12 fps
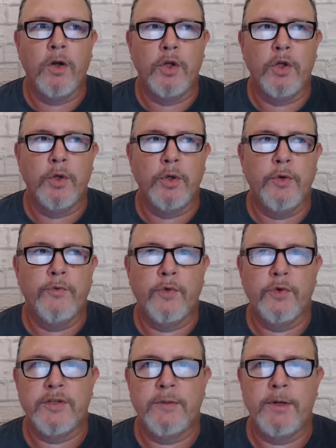good
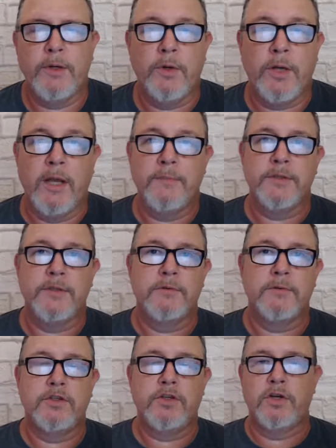for somebody who comes
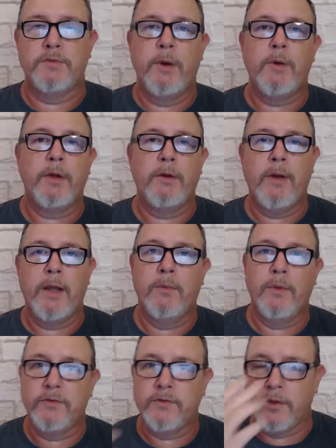and starts poking around and
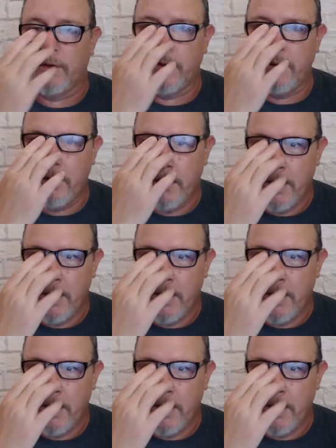wants to learn.